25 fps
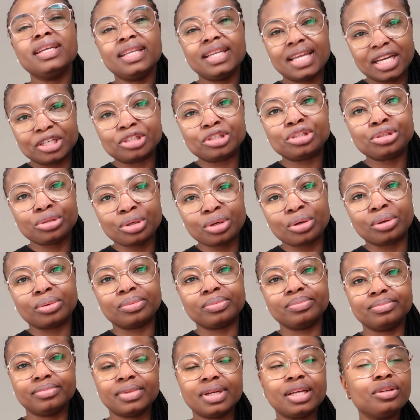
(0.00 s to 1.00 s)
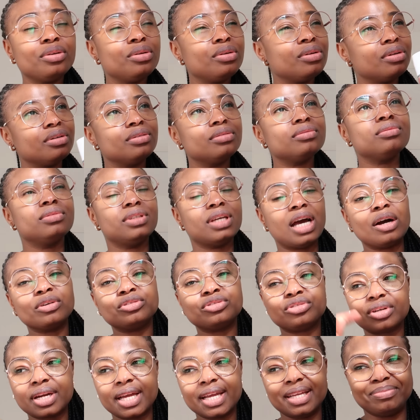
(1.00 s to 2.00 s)
Yeah, Shaw. I don't know.
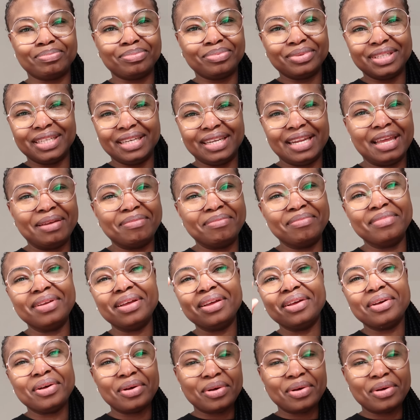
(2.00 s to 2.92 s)
I'll try and put the name.